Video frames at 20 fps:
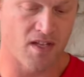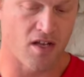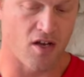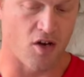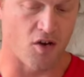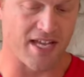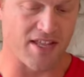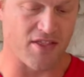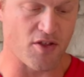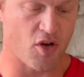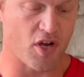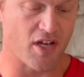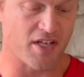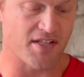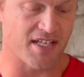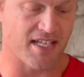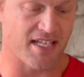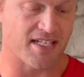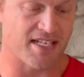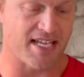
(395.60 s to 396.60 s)
okay,
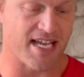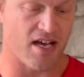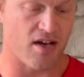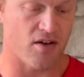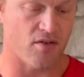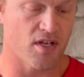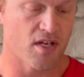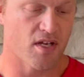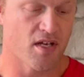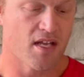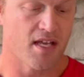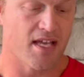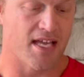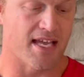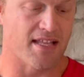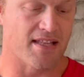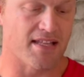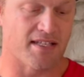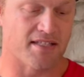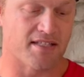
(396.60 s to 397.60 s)
they get down
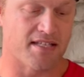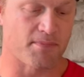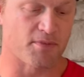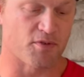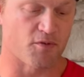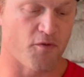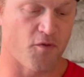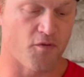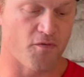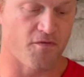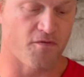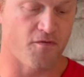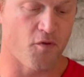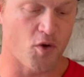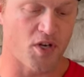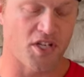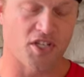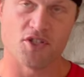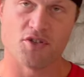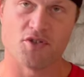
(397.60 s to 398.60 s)
and they attempt a
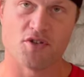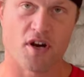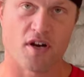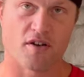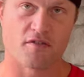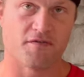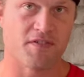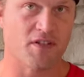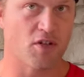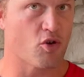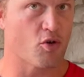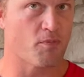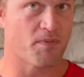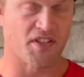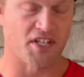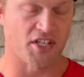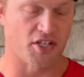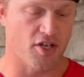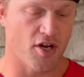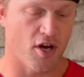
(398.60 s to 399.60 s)
42-yard field goal,
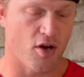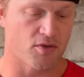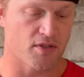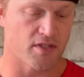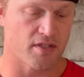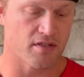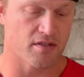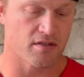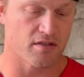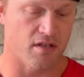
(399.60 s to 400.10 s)
but they don't.